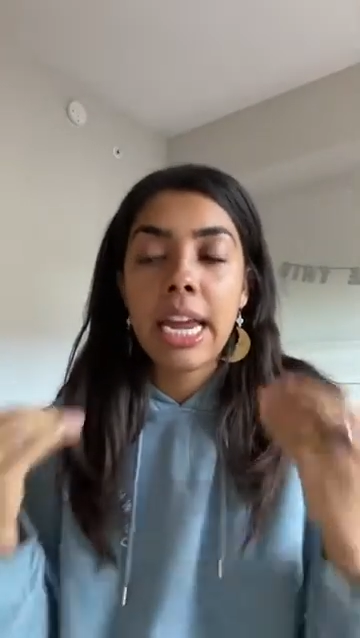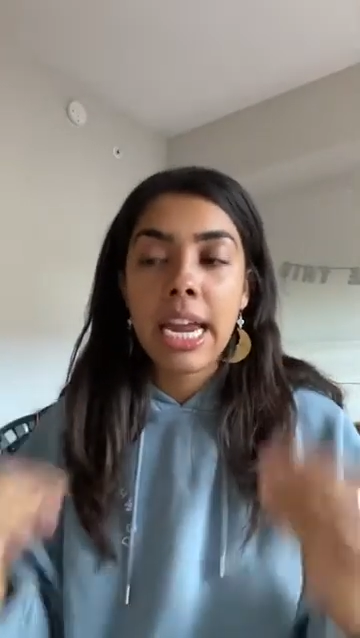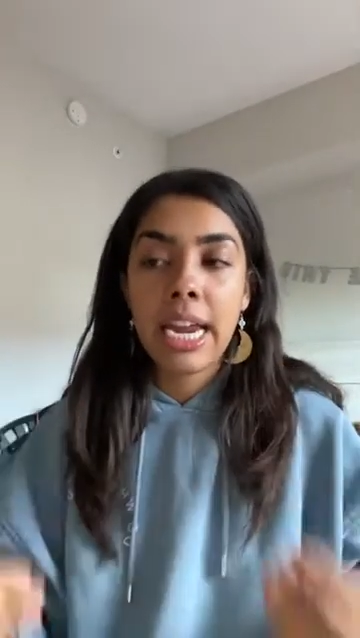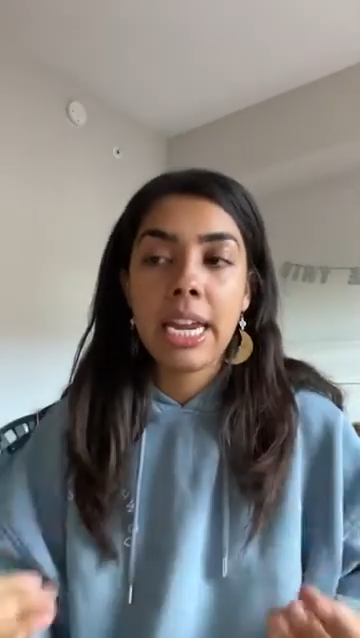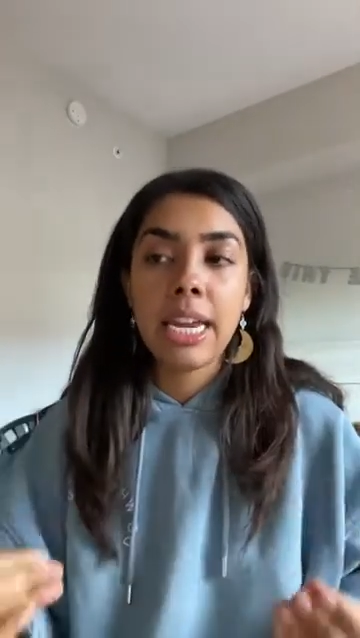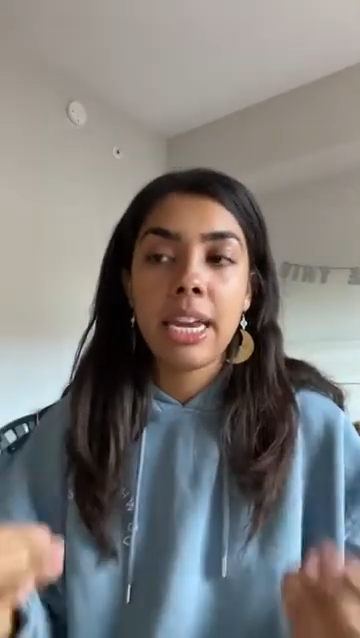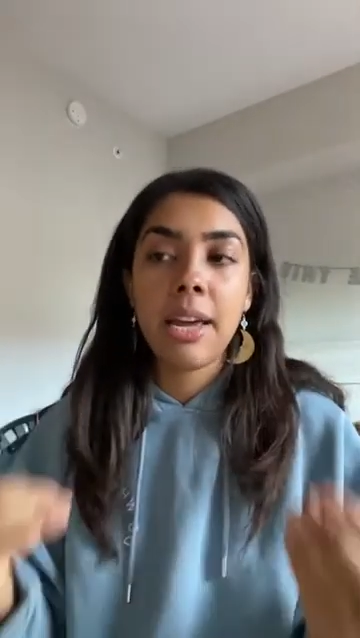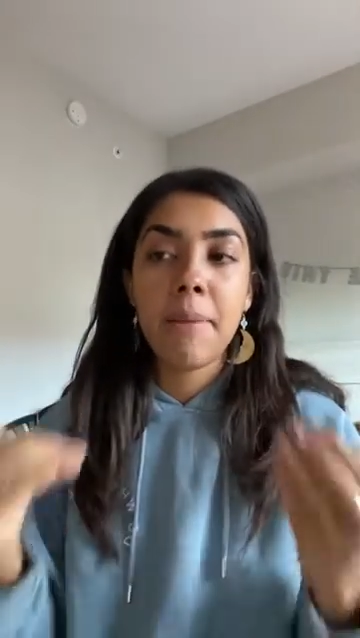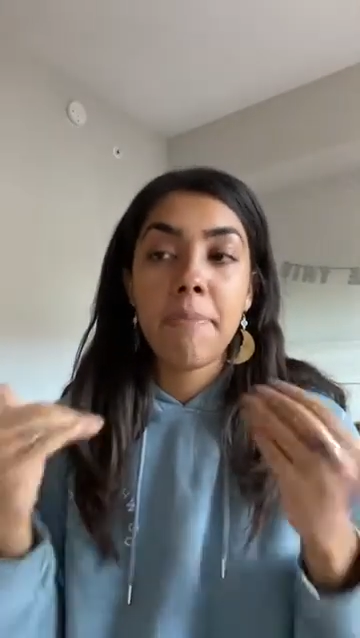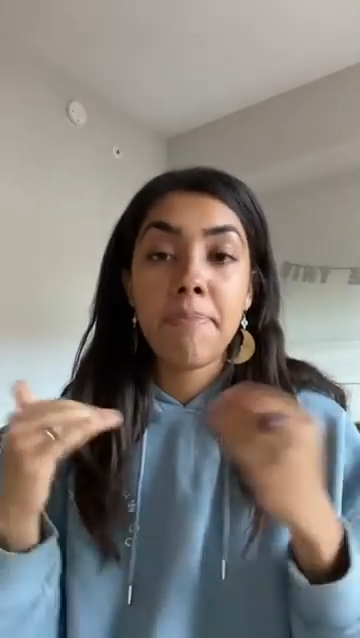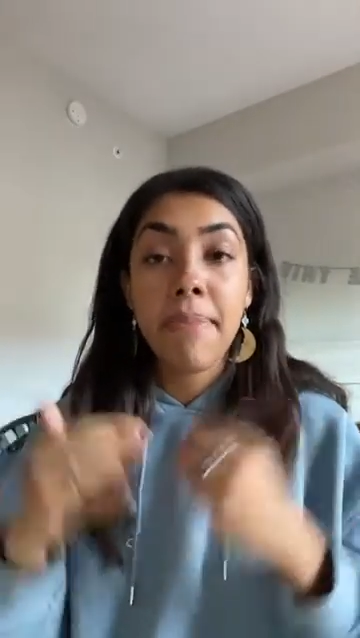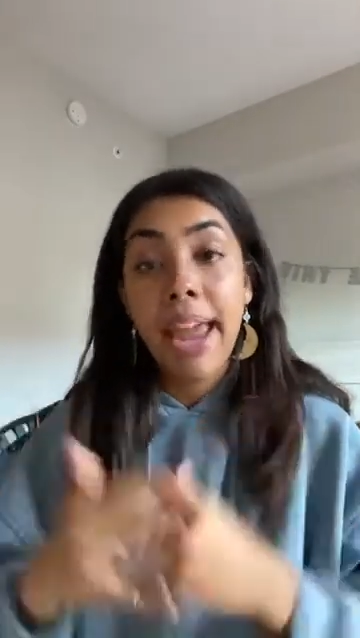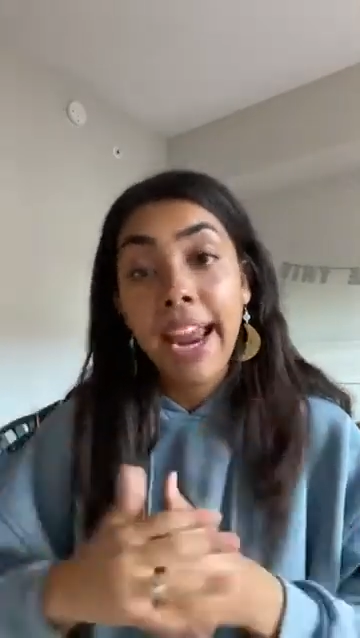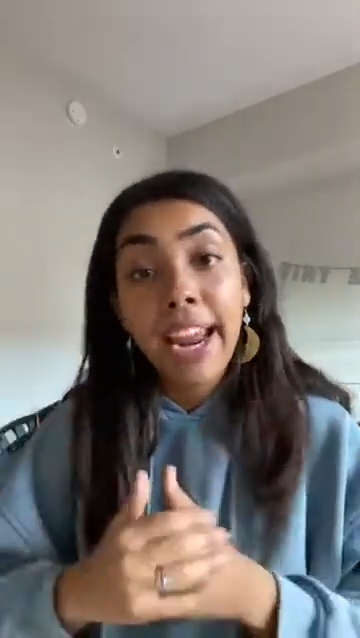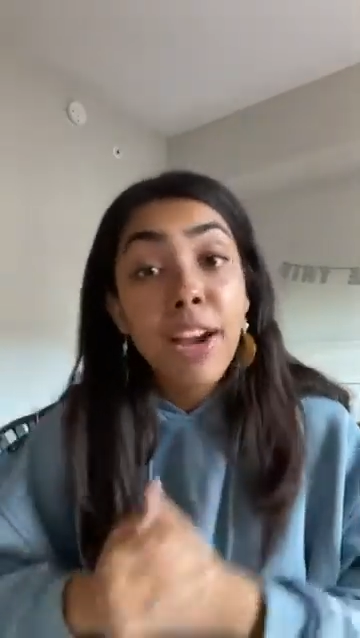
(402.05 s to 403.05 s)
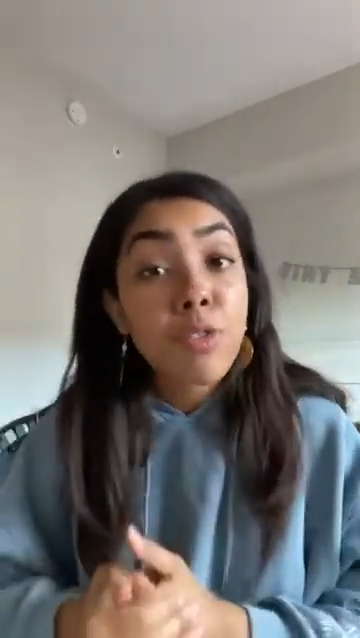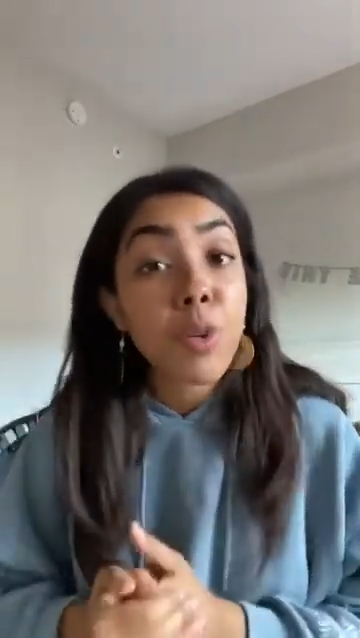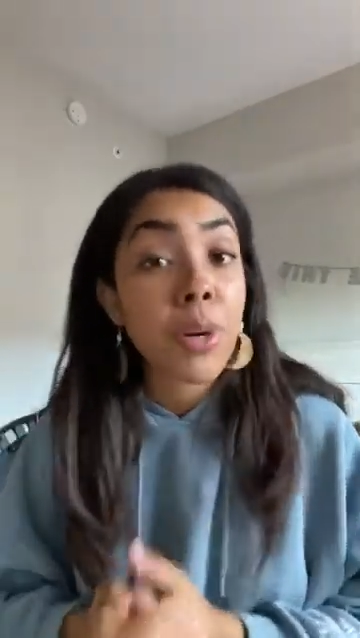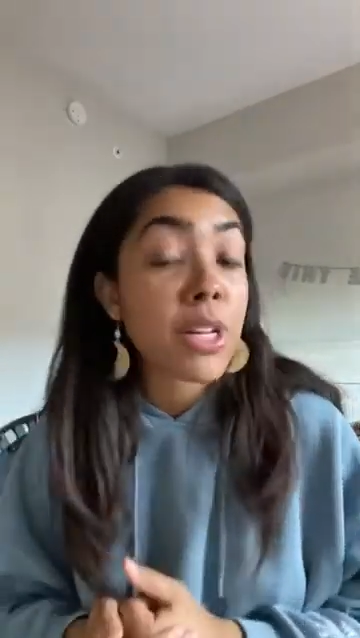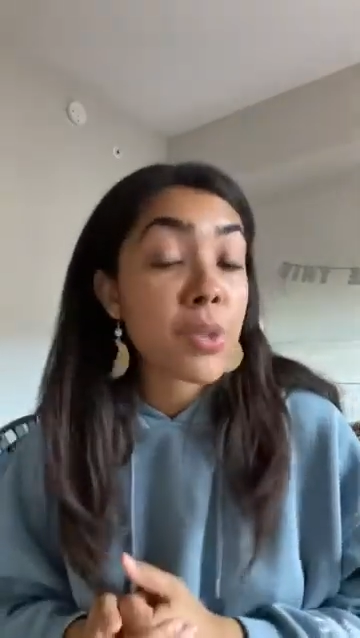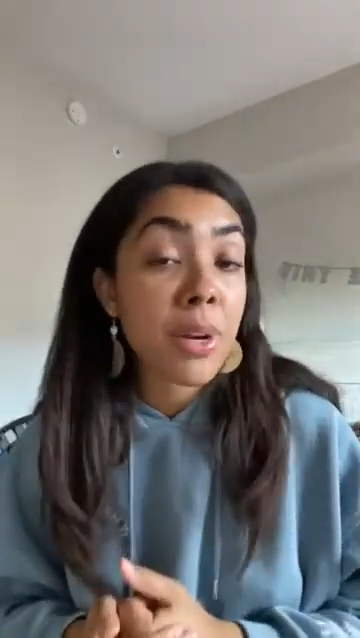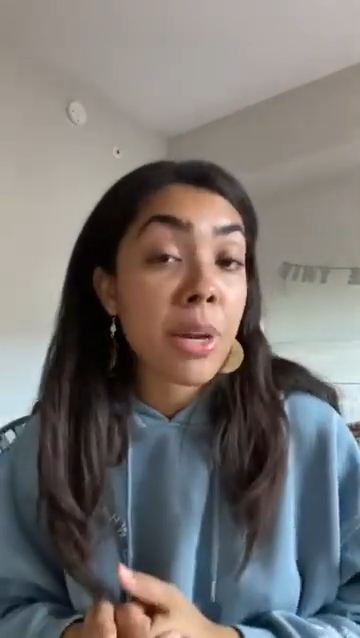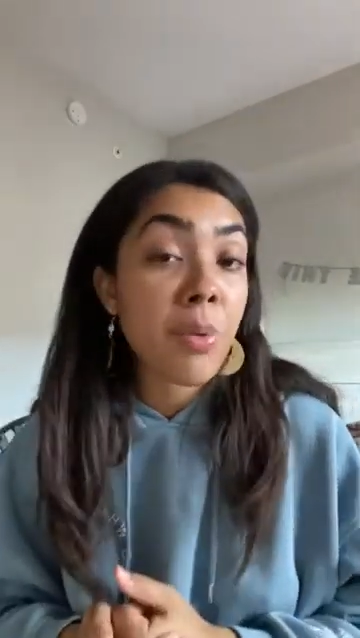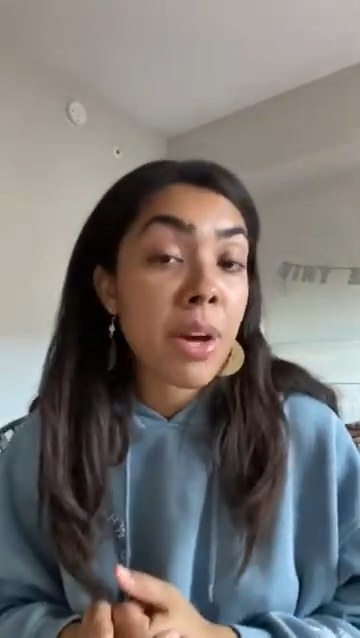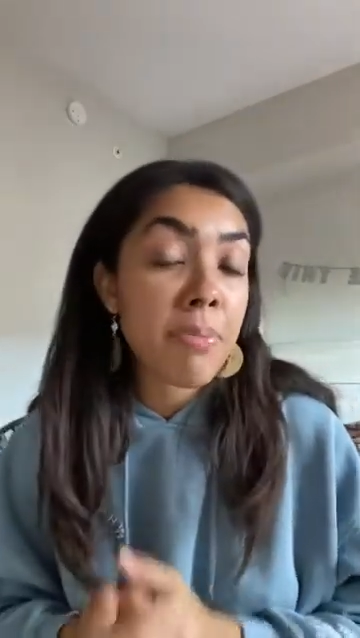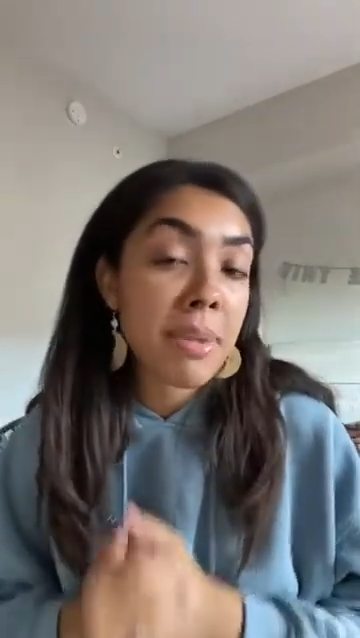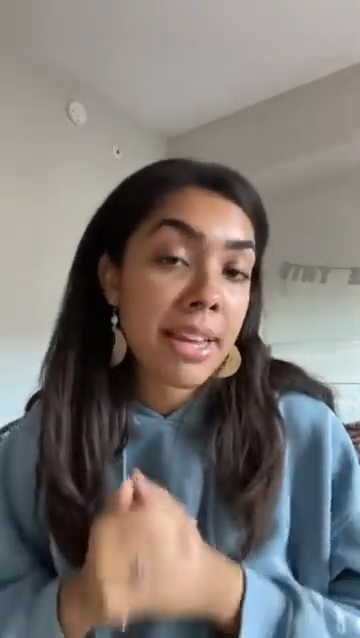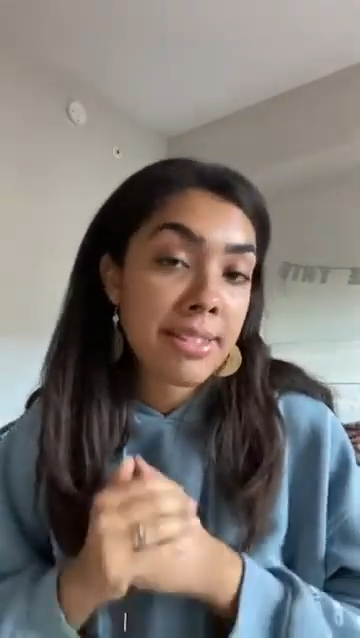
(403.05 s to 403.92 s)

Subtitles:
in May of 2021,